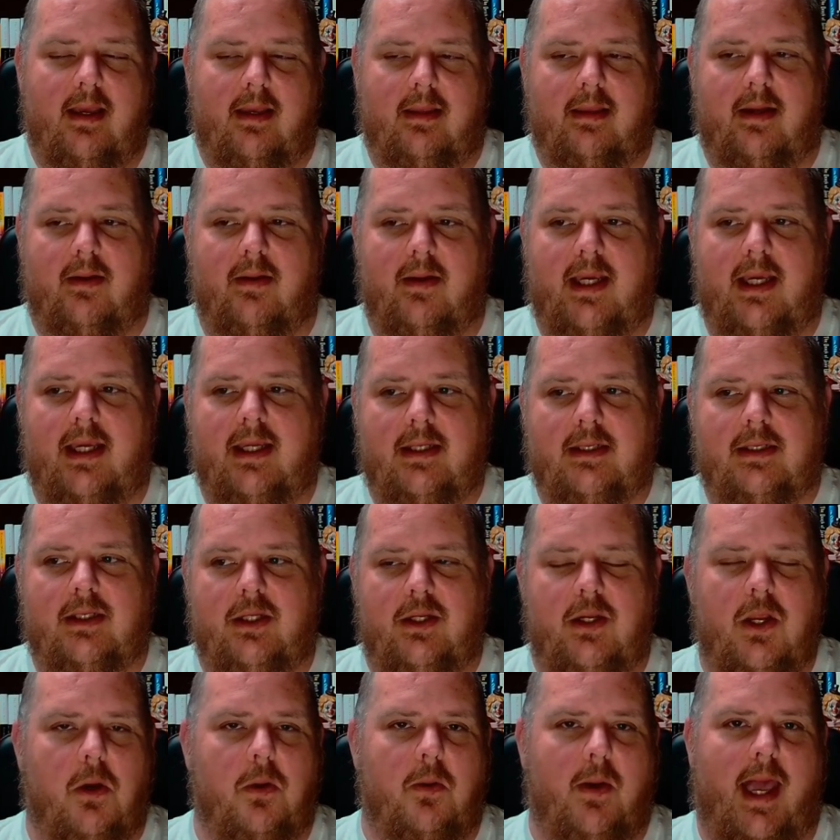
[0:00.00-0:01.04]
There is
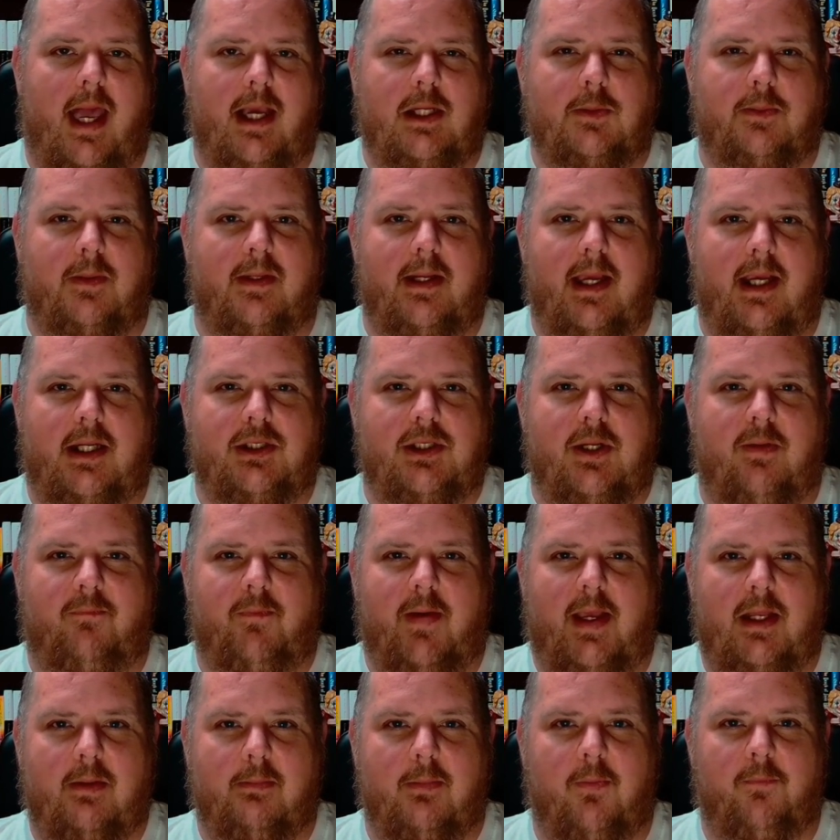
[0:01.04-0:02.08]
no explanation
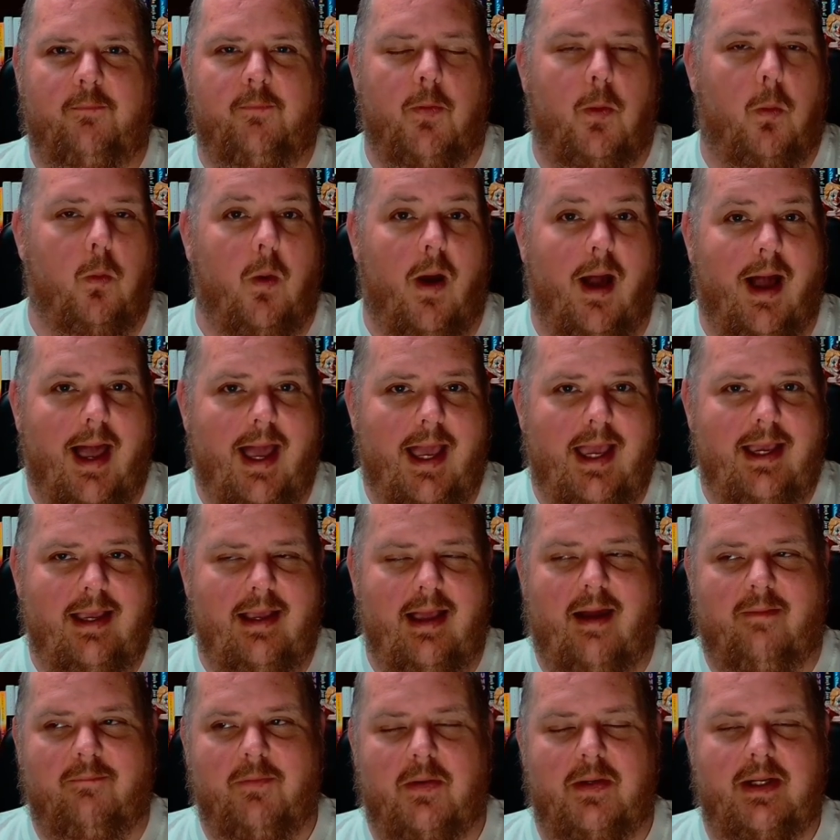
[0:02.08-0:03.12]
available for why.
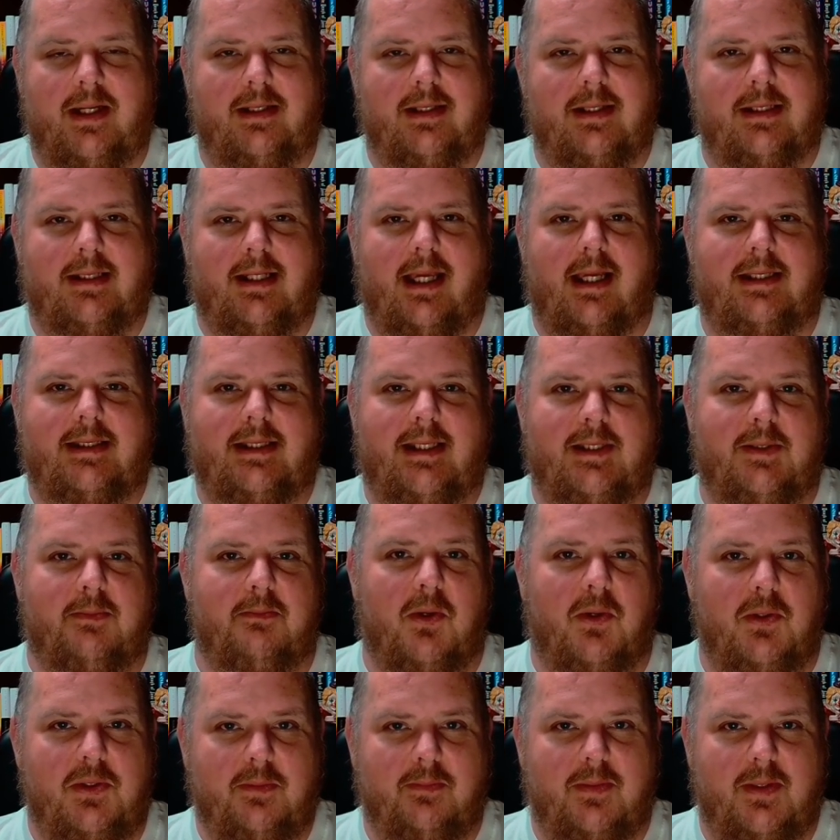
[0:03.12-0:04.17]
I've already discussed this
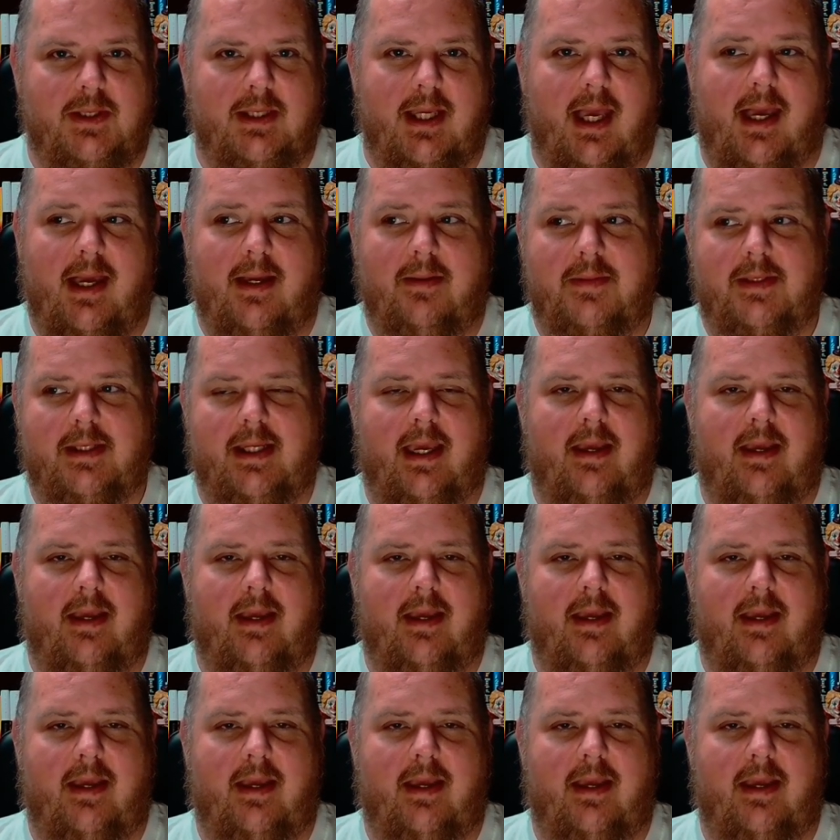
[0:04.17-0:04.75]
multiple times.